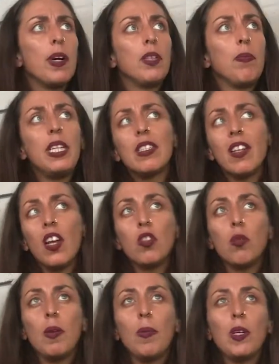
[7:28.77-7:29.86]
means a lot to
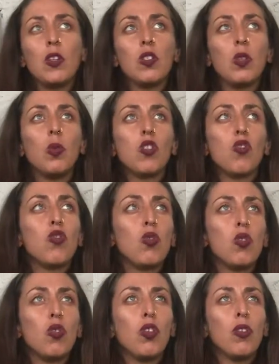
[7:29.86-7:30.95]
me because it was
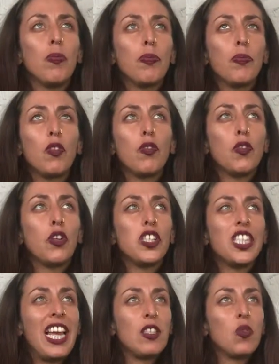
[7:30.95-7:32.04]
also the first
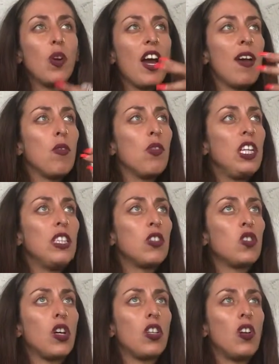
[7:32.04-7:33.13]
dance where I really
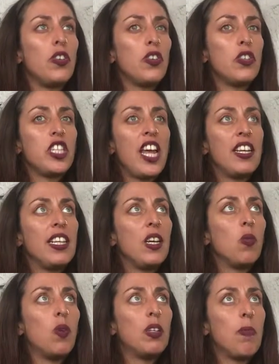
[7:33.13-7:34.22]
start understanding
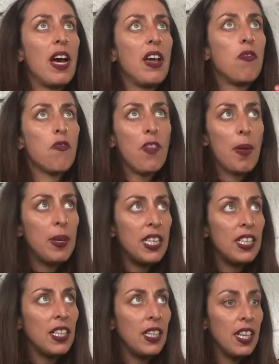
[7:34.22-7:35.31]
what my
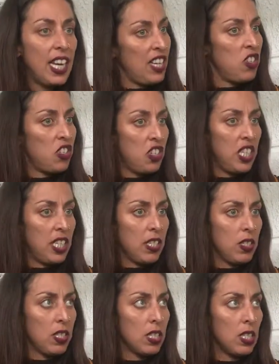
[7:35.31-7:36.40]
feminine energy
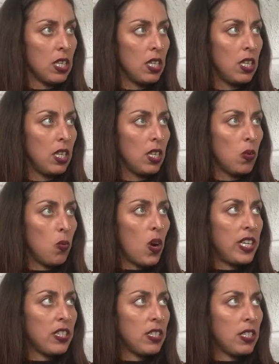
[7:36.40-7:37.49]
is. What
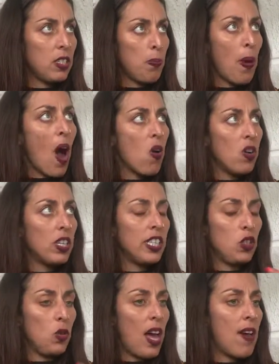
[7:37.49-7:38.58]
is this power
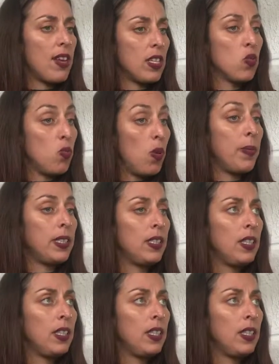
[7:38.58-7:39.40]
that you have as a woman?